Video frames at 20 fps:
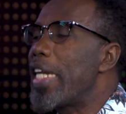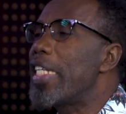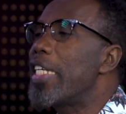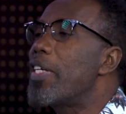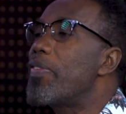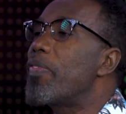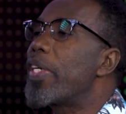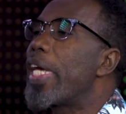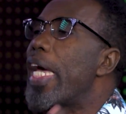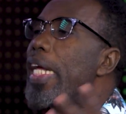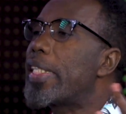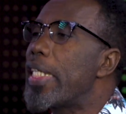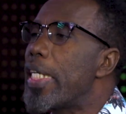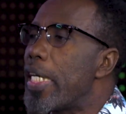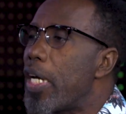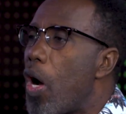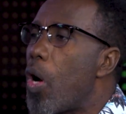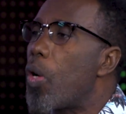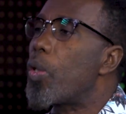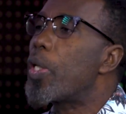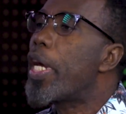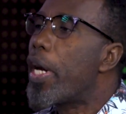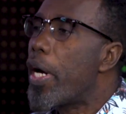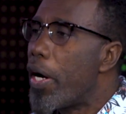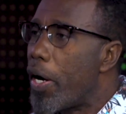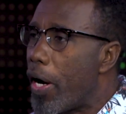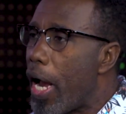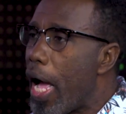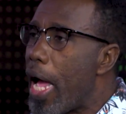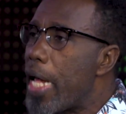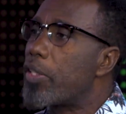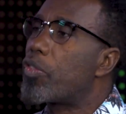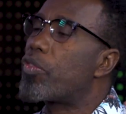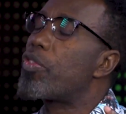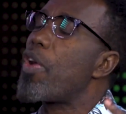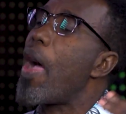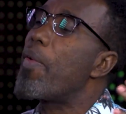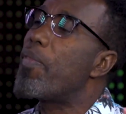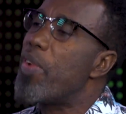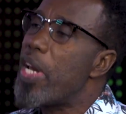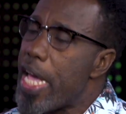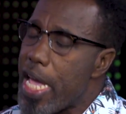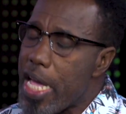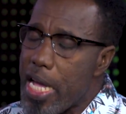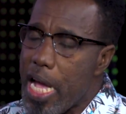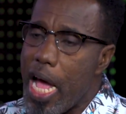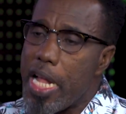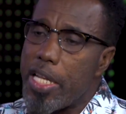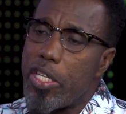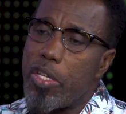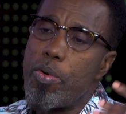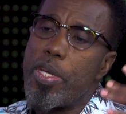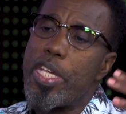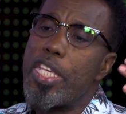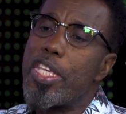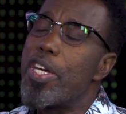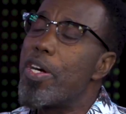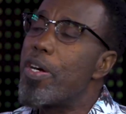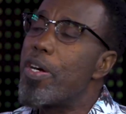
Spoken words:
and even getting out there and traveling and doing